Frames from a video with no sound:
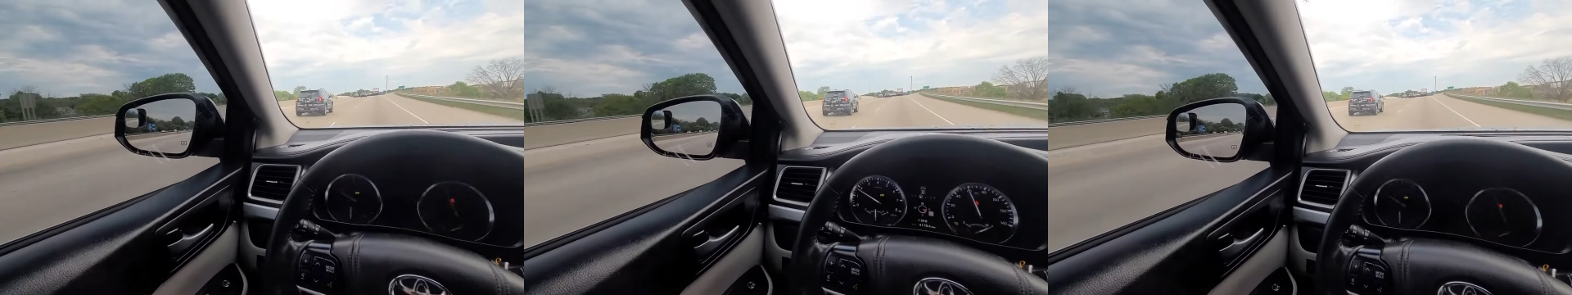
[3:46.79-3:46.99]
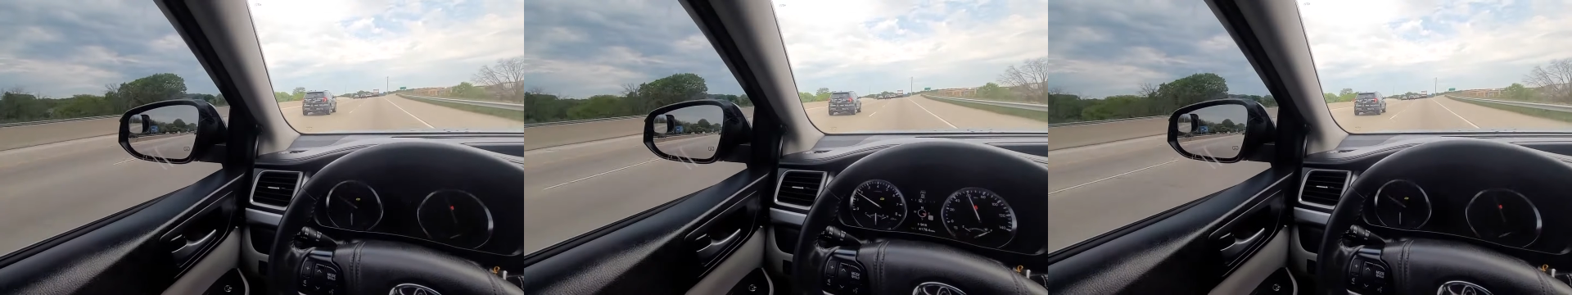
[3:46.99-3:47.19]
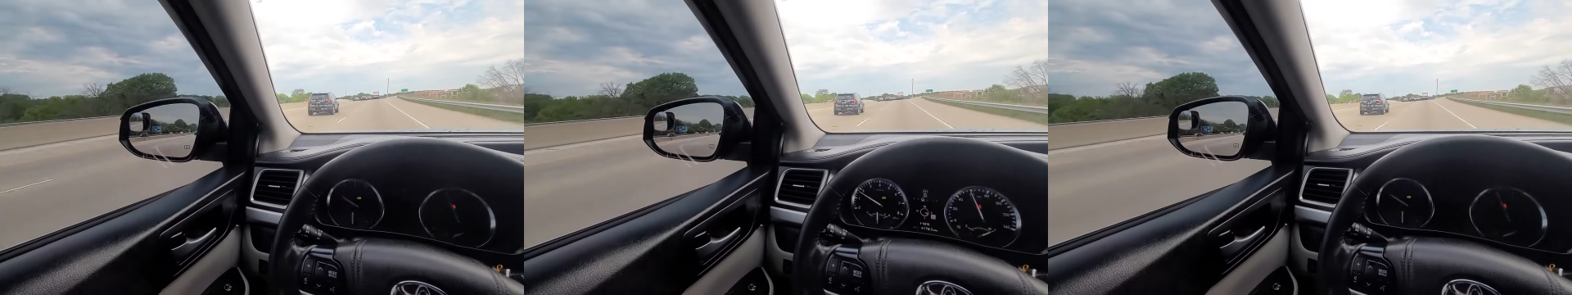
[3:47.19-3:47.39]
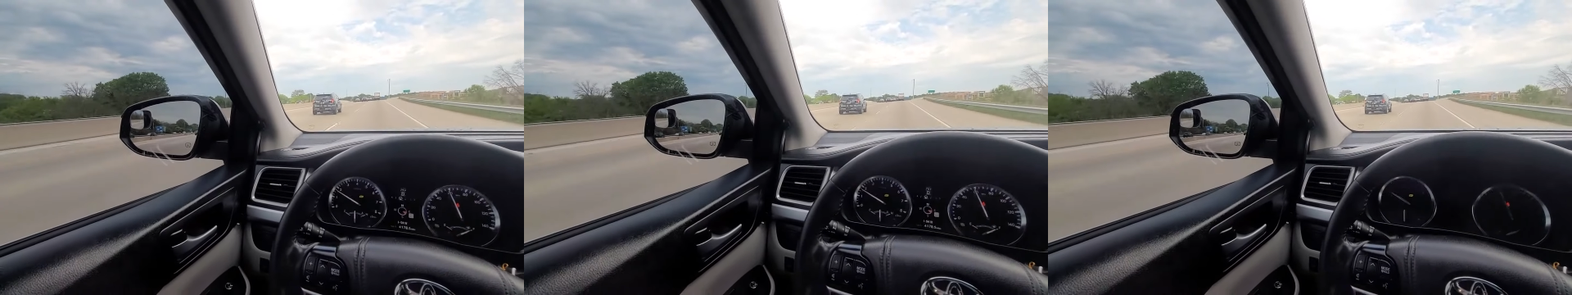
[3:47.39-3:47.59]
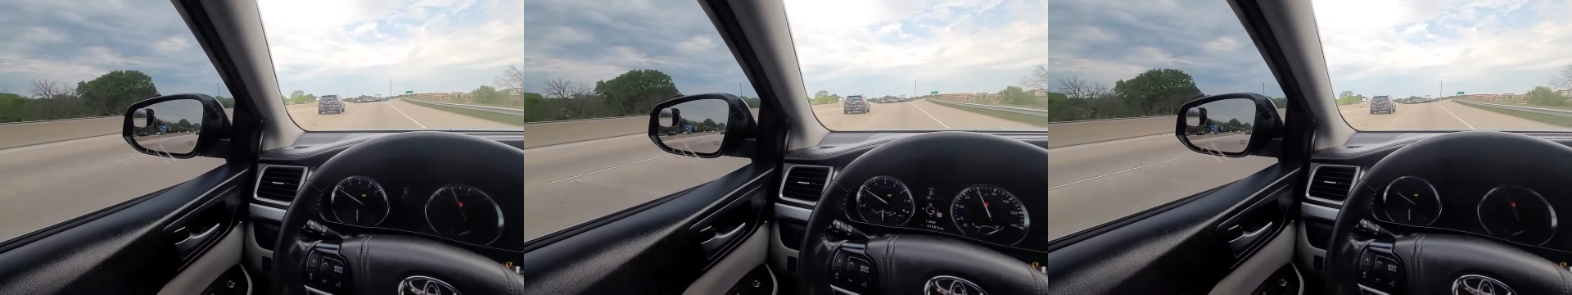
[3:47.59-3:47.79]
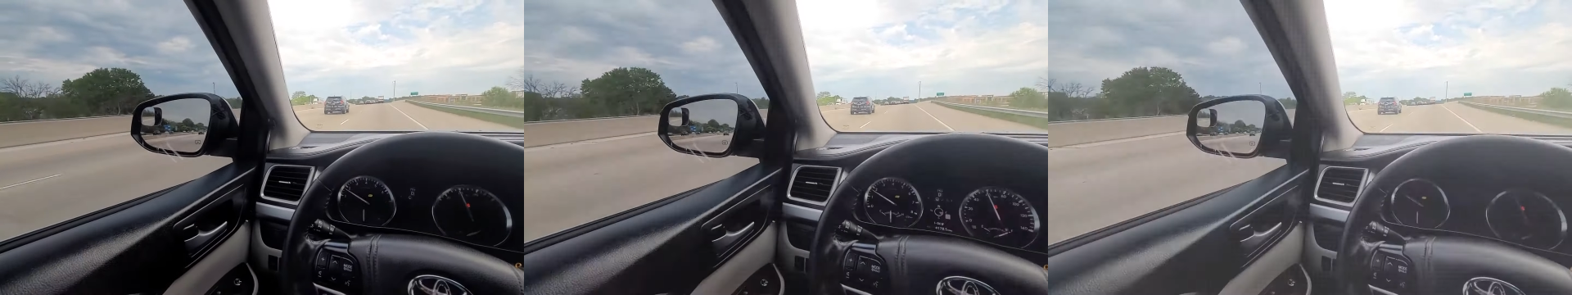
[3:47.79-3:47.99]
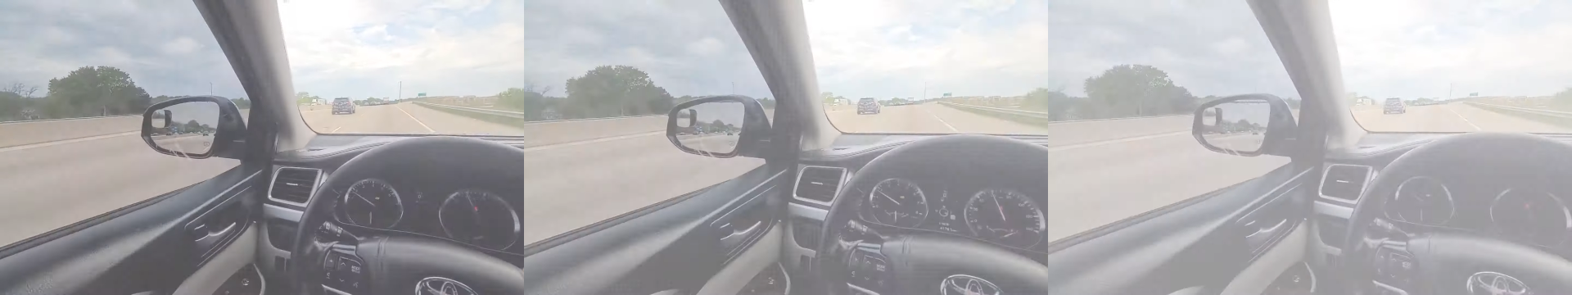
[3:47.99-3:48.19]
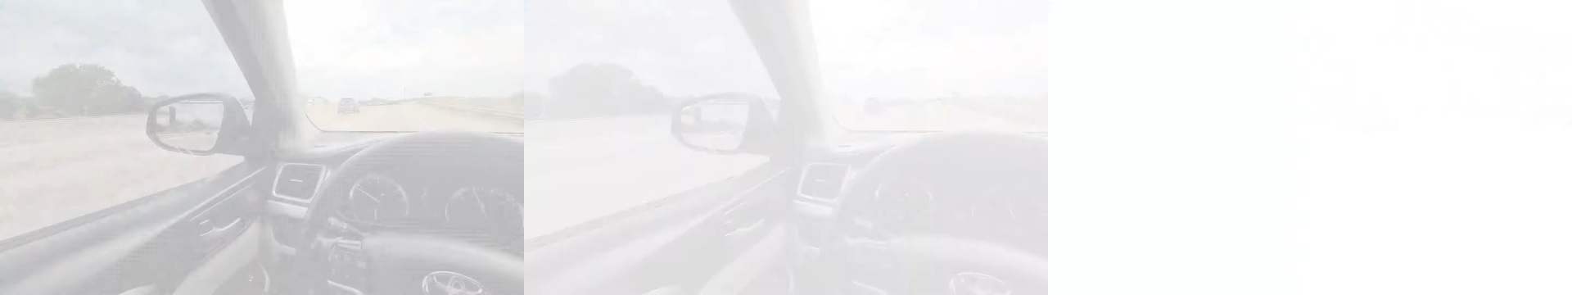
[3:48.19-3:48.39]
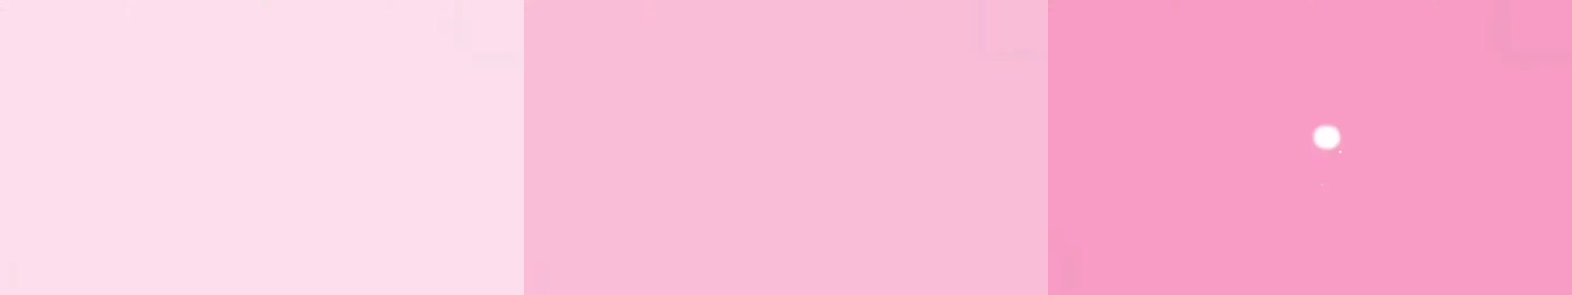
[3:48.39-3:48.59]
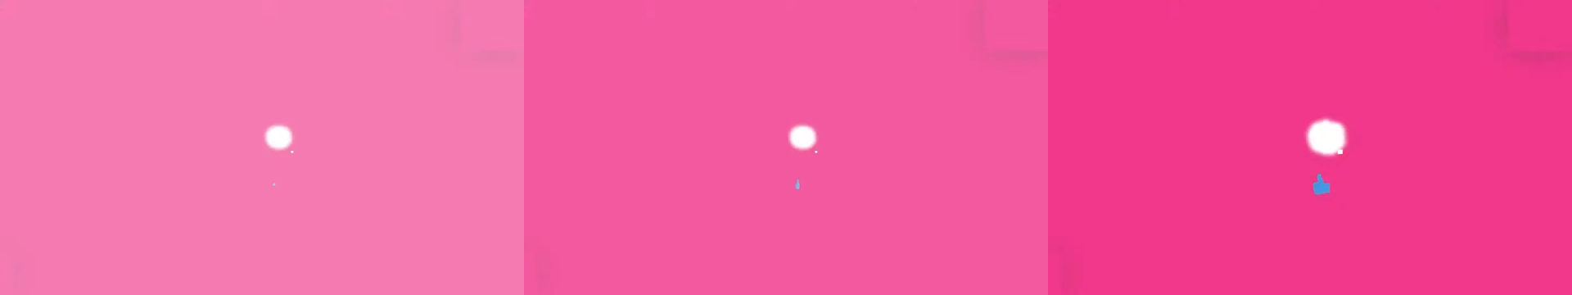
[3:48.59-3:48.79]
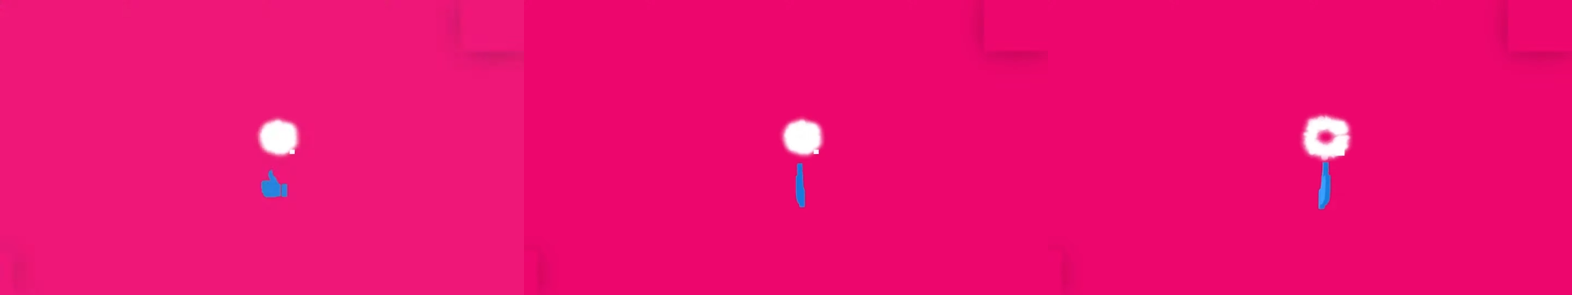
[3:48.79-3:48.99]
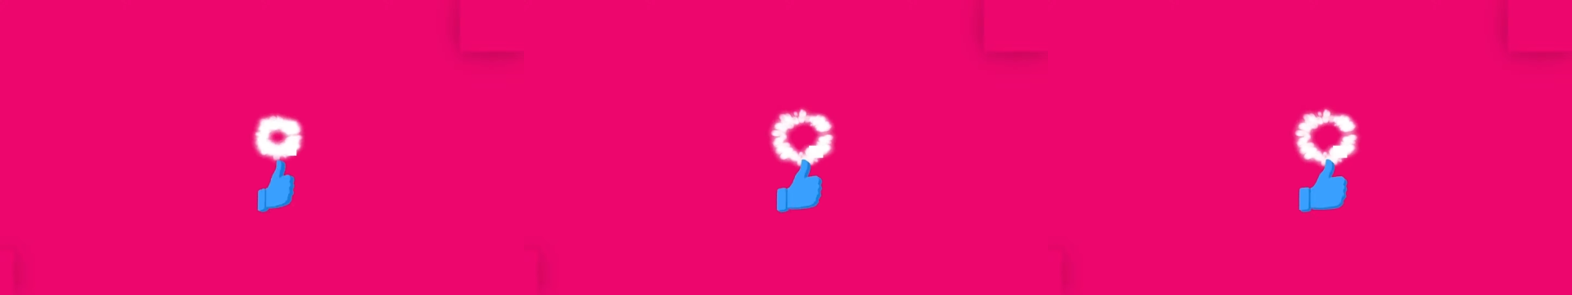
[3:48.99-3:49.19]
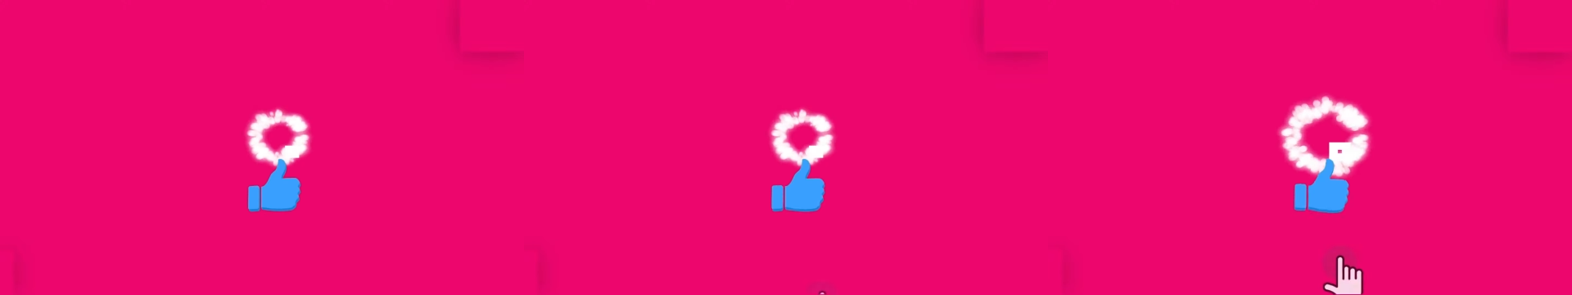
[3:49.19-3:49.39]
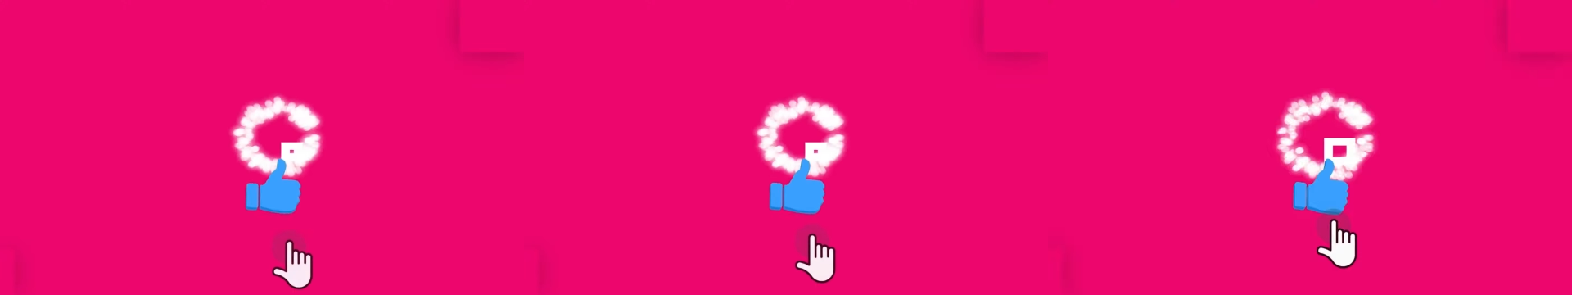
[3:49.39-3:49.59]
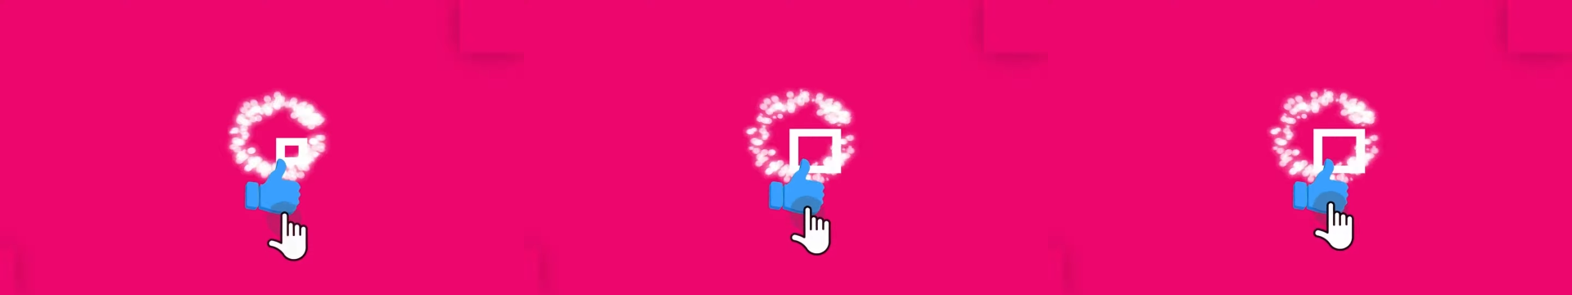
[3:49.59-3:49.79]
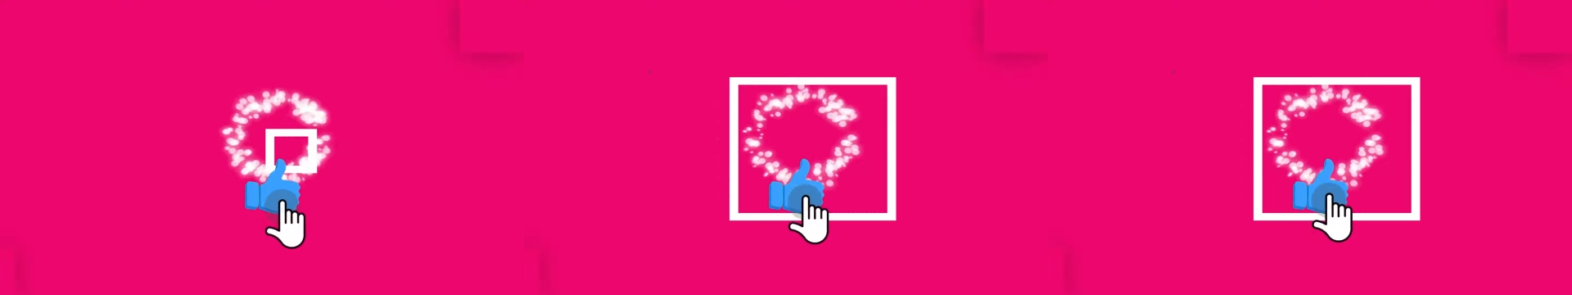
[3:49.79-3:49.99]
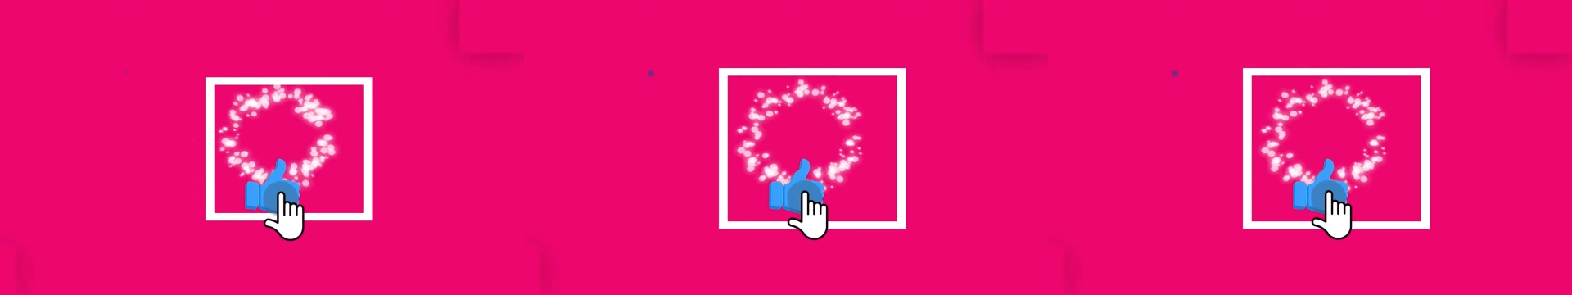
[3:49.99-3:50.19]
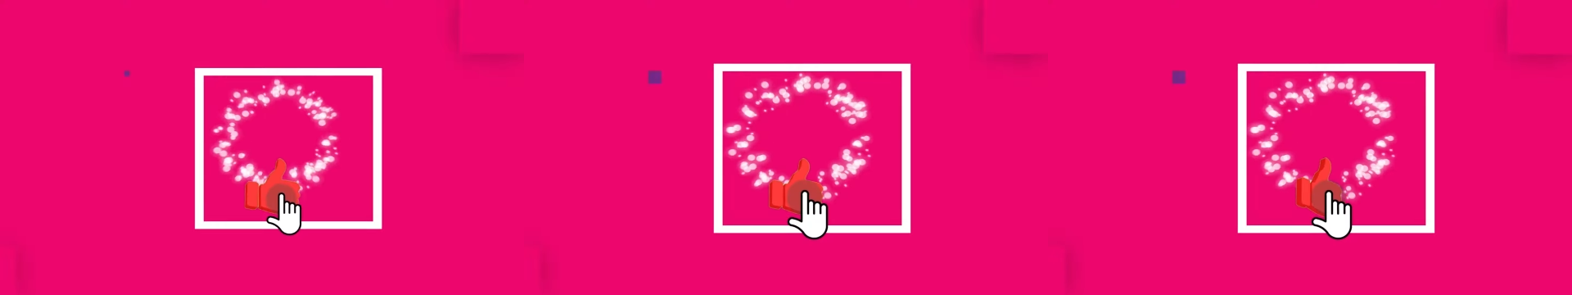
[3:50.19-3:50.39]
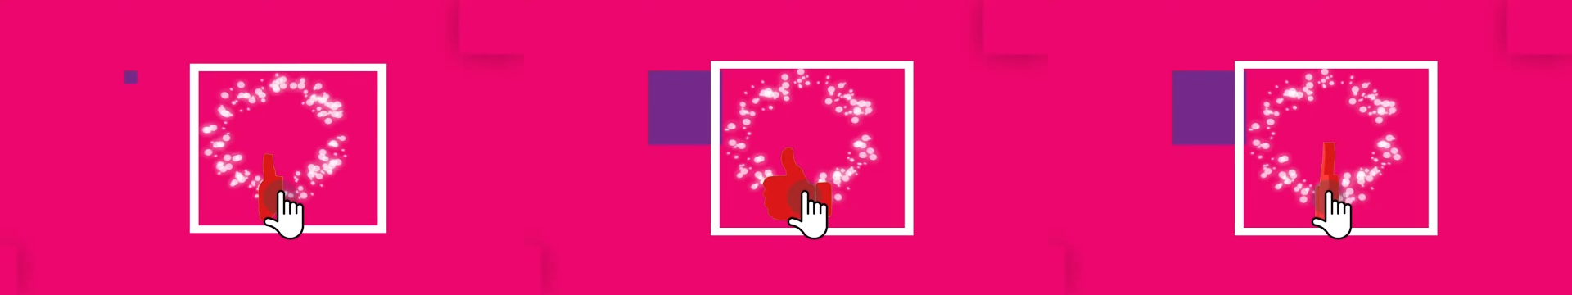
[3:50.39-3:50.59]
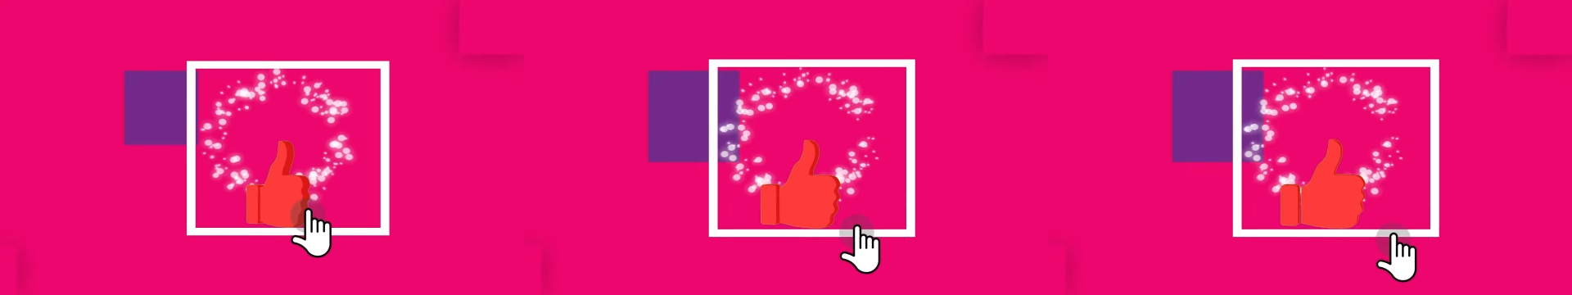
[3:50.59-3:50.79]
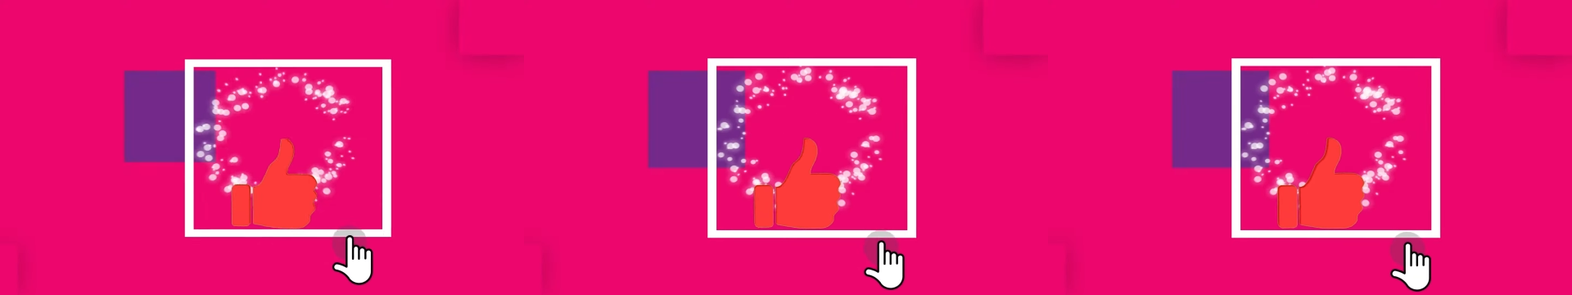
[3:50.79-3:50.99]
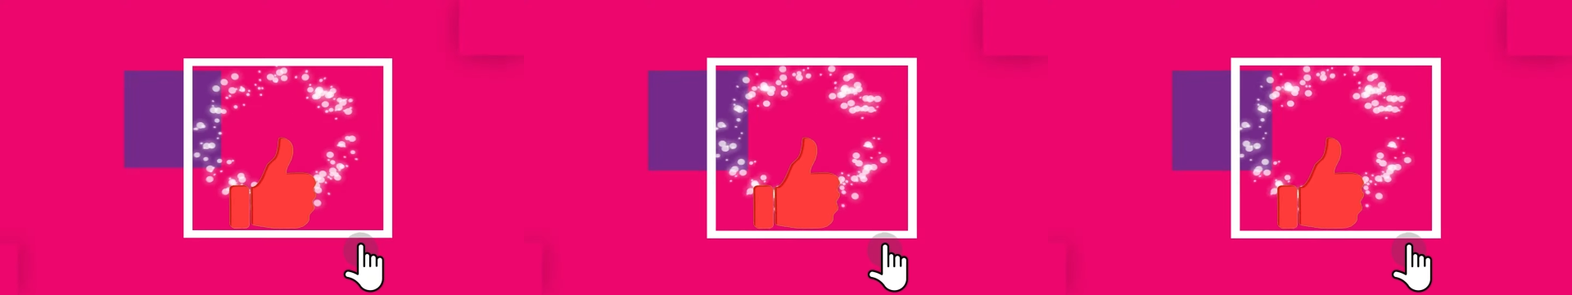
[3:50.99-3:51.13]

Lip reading: No face is visible, so there are no lips to read.